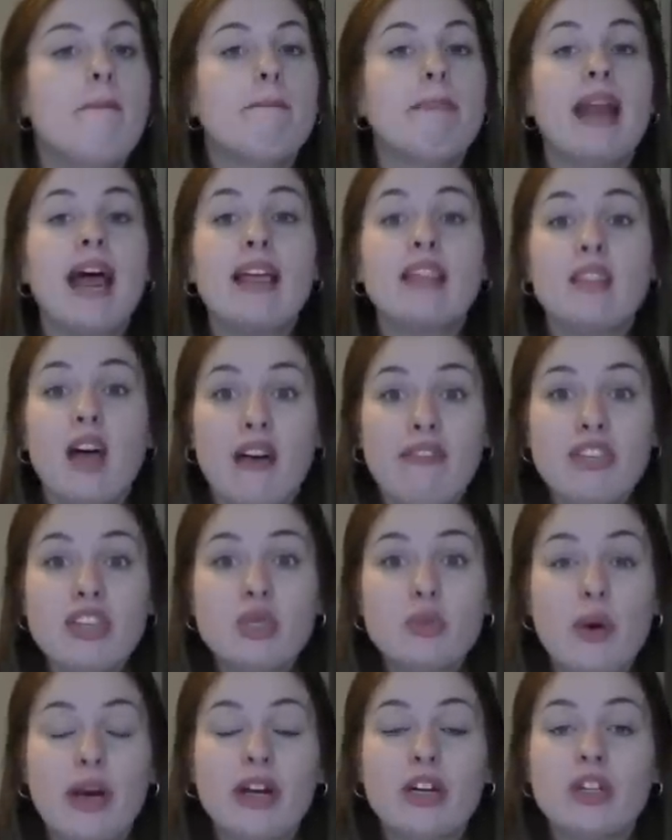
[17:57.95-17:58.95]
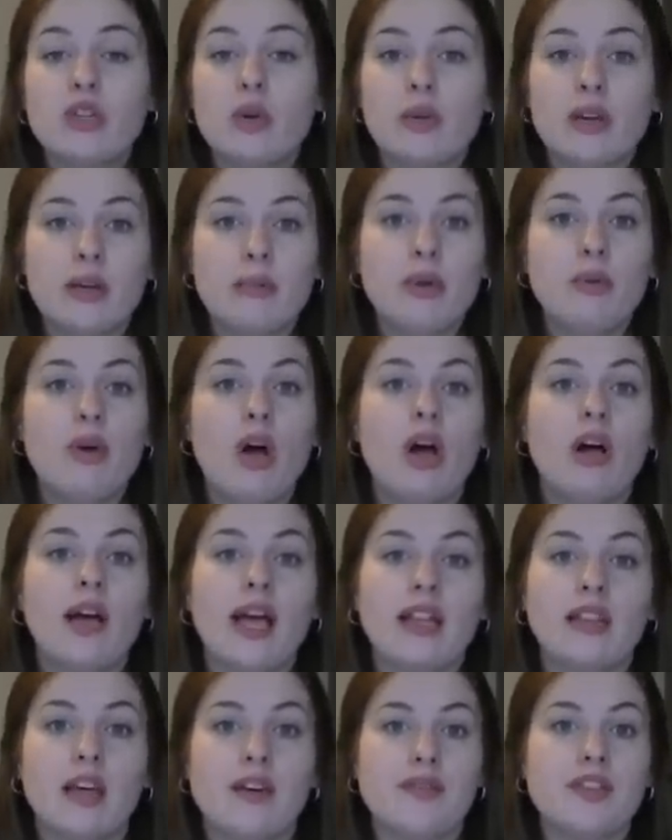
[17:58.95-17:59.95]
But I love the sweater, don't get me wrong.
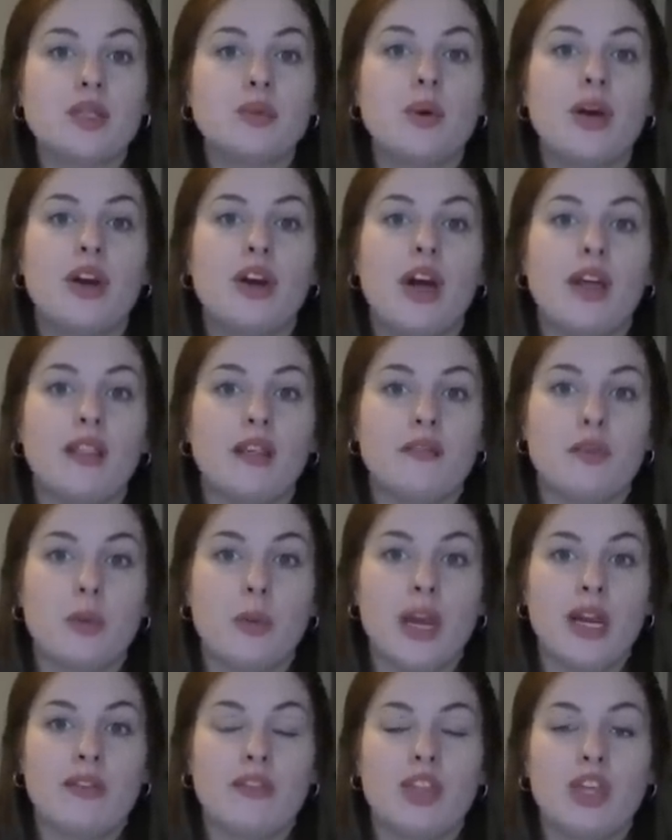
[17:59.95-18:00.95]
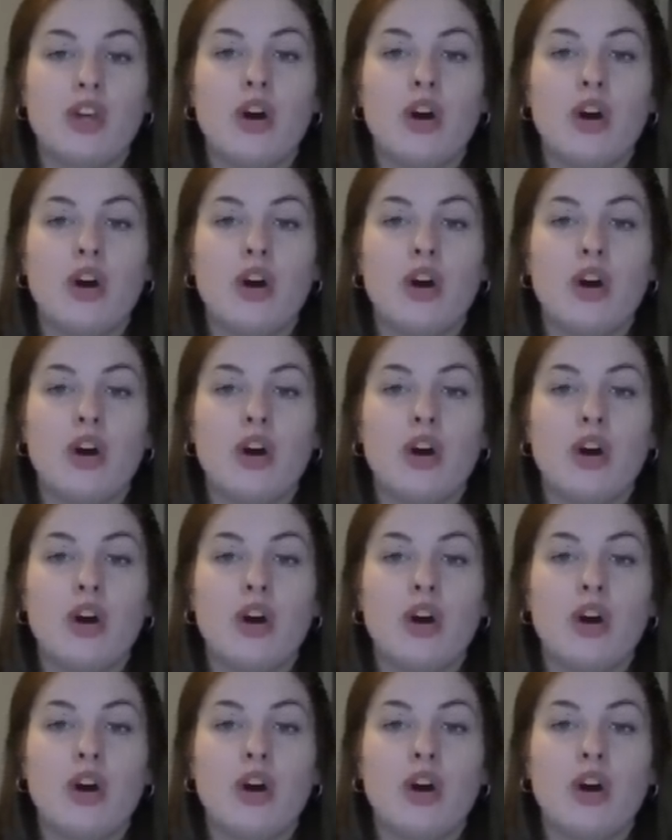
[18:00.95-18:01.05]
I love the sweater, I love the weight of the